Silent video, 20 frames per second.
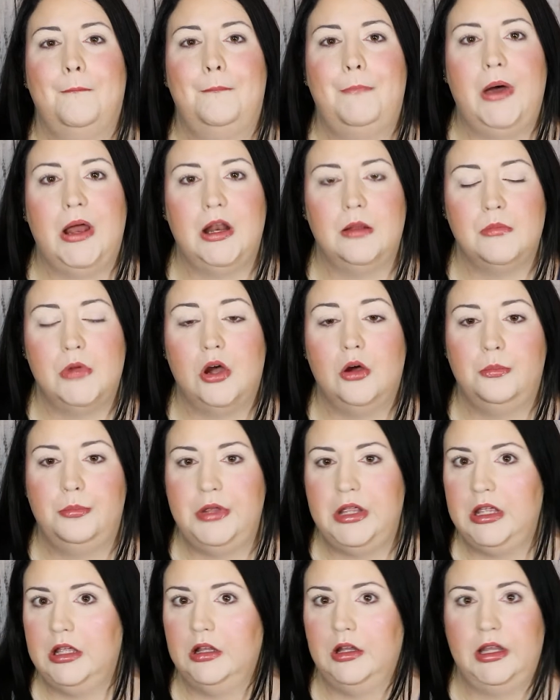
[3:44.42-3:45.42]
But I'm
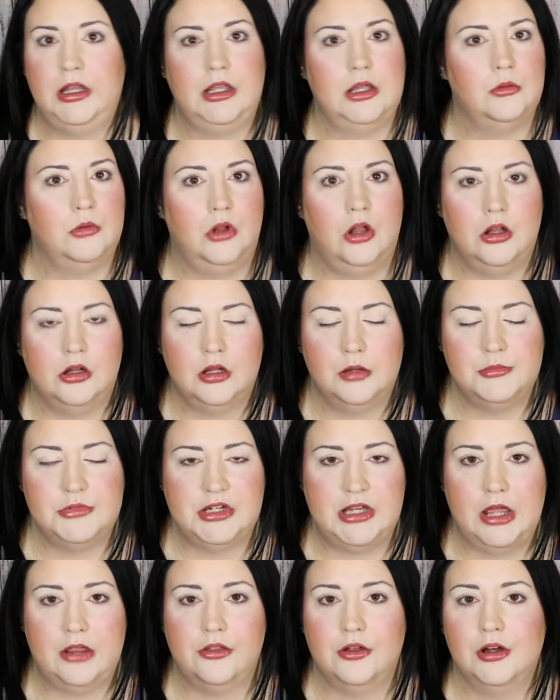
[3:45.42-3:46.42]
hoping like it will all come
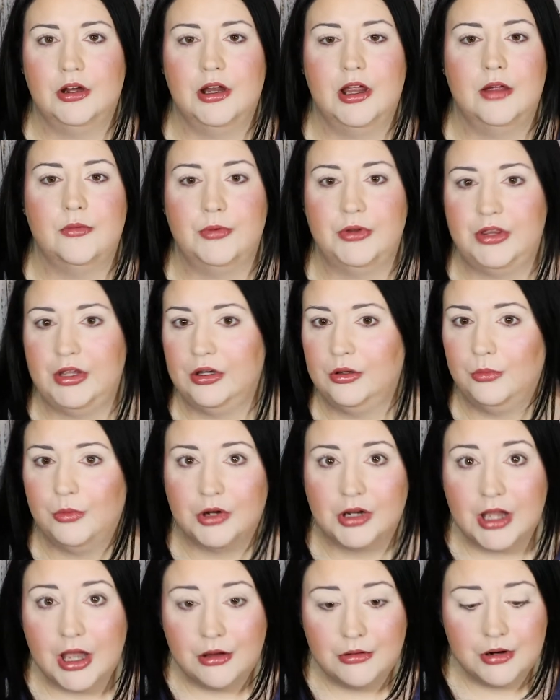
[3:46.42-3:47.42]
together, everything will
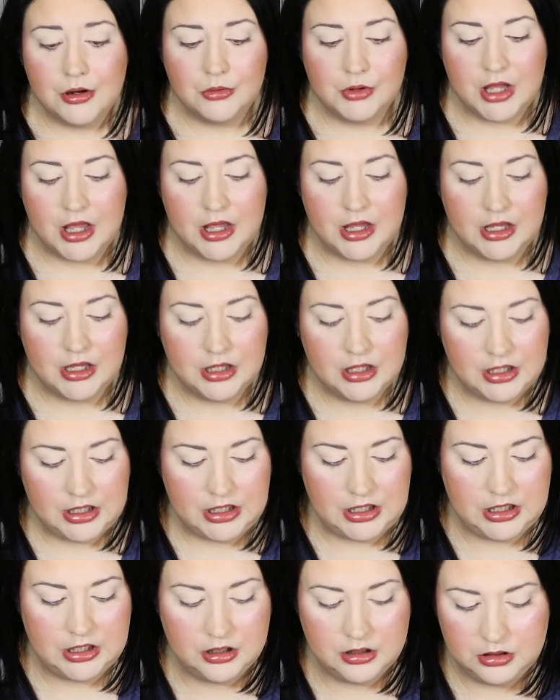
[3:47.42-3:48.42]
work out okay,
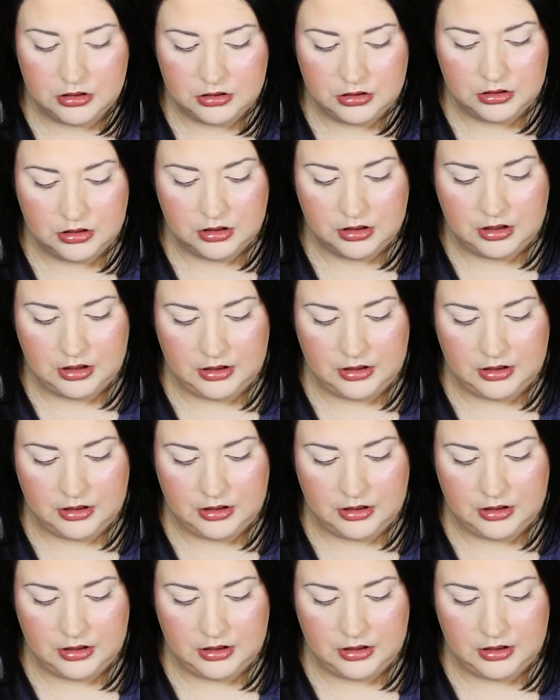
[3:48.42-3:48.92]
and